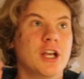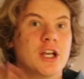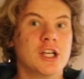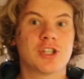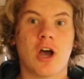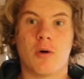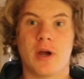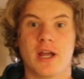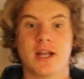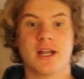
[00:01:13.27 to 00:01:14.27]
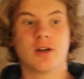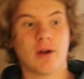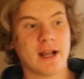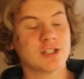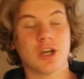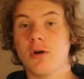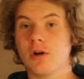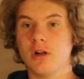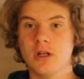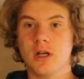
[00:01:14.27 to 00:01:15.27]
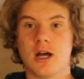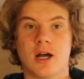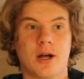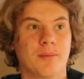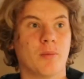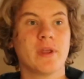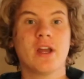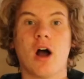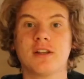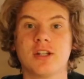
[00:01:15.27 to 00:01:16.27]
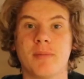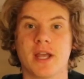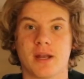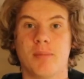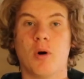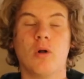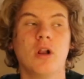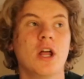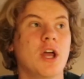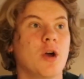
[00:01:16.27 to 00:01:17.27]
So, grand total, we got to the pick and pull.